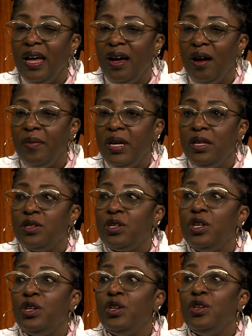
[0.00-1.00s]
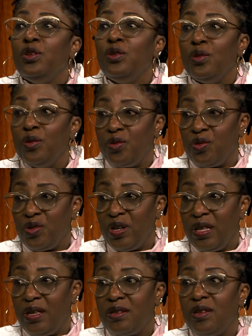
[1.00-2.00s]
Um, and it's huge
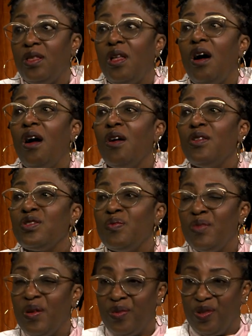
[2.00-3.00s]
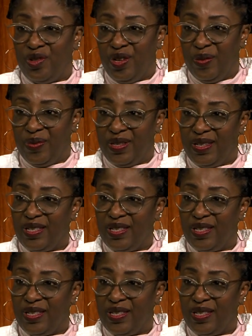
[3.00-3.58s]
and there's large memberships.